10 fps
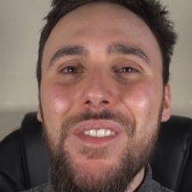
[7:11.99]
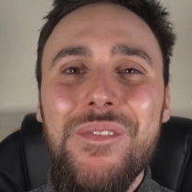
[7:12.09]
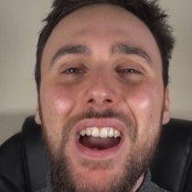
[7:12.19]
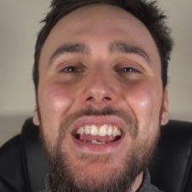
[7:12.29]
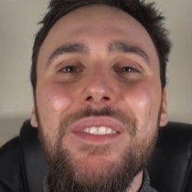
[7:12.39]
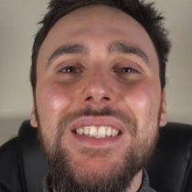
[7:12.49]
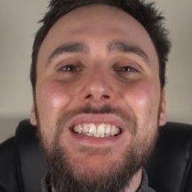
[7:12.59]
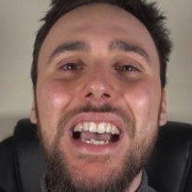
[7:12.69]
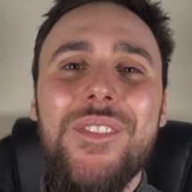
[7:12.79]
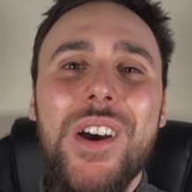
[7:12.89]
My name is
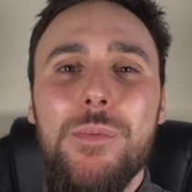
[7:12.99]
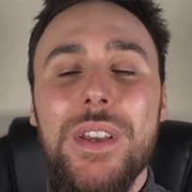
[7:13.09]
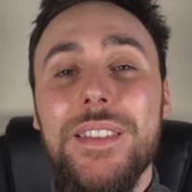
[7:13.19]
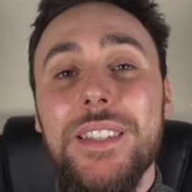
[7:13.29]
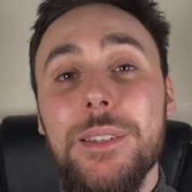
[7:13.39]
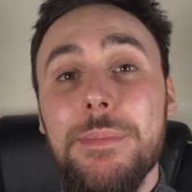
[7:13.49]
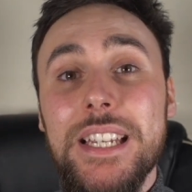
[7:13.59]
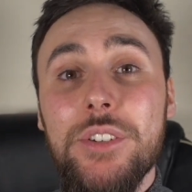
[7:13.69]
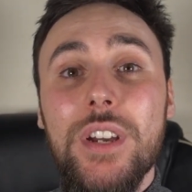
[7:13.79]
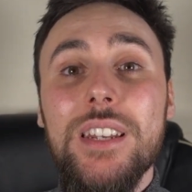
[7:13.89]
Danwhiteweird. This has been
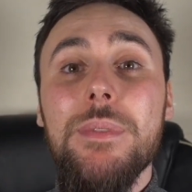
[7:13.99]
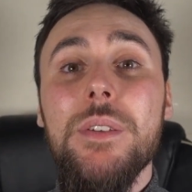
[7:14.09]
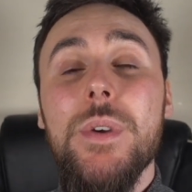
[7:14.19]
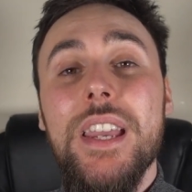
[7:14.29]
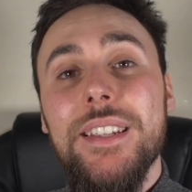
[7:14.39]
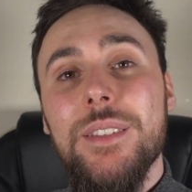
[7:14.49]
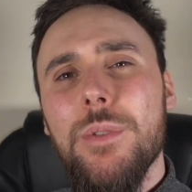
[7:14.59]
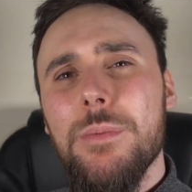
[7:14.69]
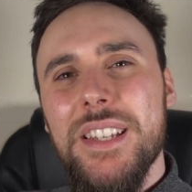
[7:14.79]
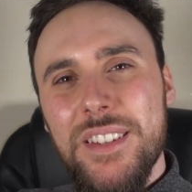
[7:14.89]
incredibly weird. It's
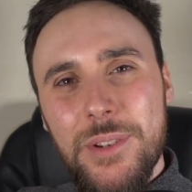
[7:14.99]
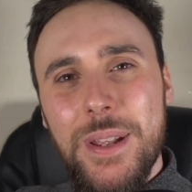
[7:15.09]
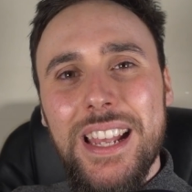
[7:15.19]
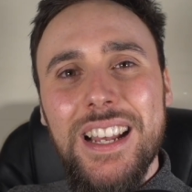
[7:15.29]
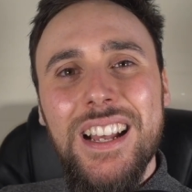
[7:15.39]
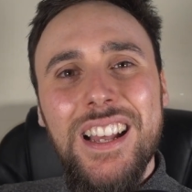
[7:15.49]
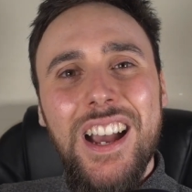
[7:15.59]
what we do here.